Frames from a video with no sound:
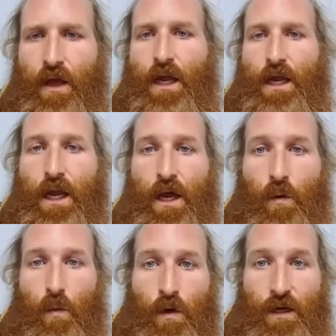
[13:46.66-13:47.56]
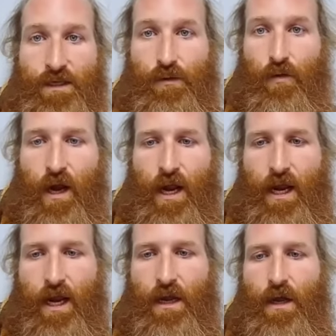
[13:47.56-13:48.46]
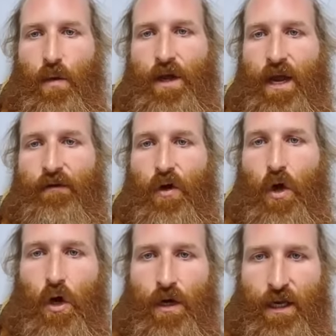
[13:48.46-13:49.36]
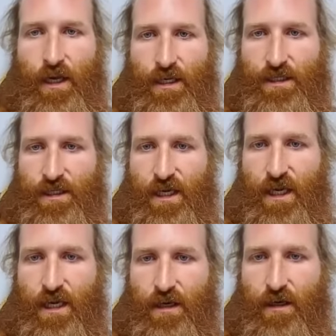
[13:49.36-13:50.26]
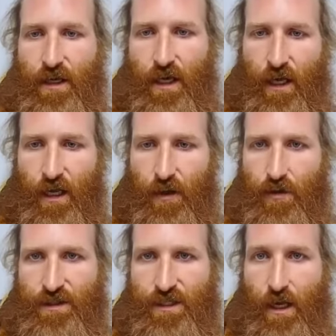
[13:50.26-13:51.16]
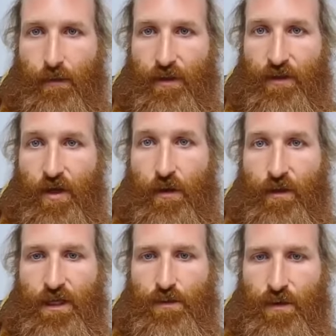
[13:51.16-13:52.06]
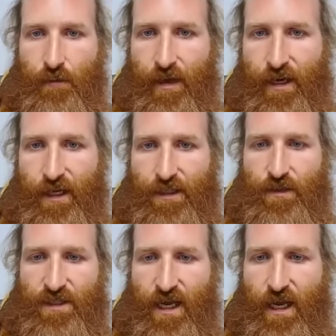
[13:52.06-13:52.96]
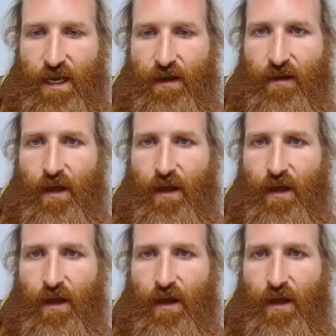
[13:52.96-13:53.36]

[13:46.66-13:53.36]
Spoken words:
Yeah, wool is great. When you have cotton against skin, it causes hypothermia. That's what the medics were saying.